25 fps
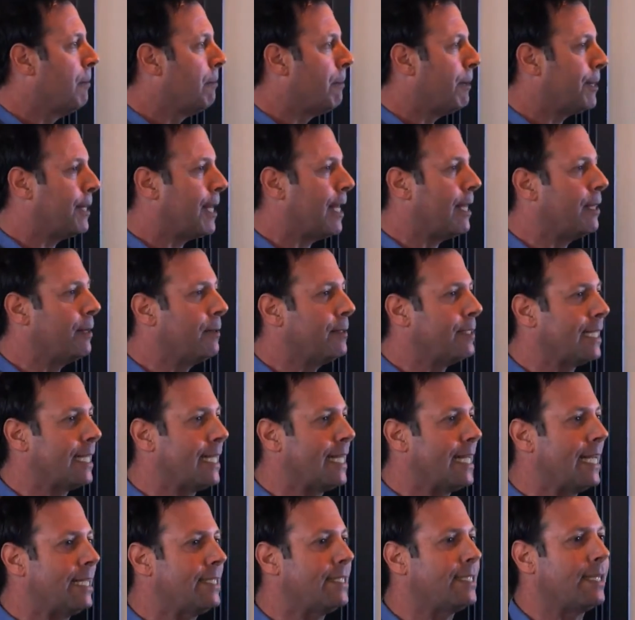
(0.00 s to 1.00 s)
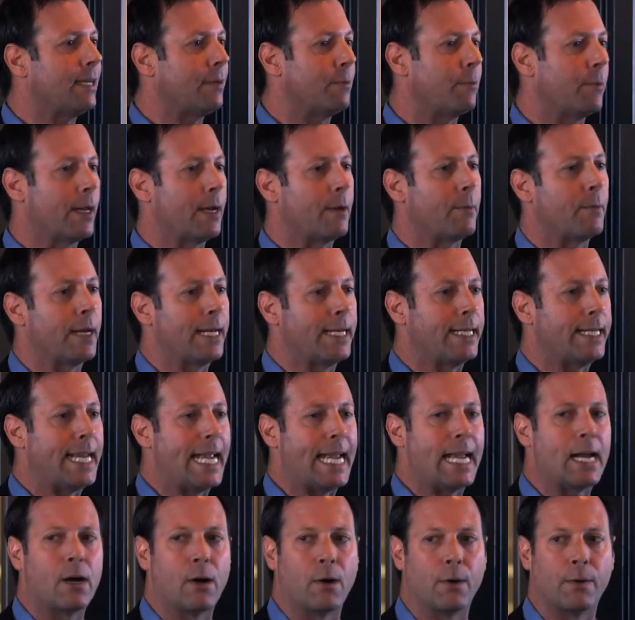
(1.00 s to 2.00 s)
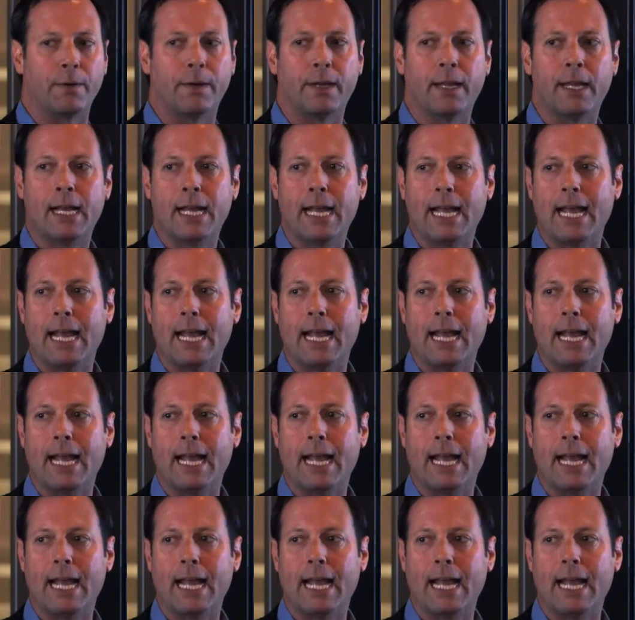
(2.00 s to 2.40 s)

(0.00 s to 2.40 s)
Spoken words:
But then there was an instant when it went down.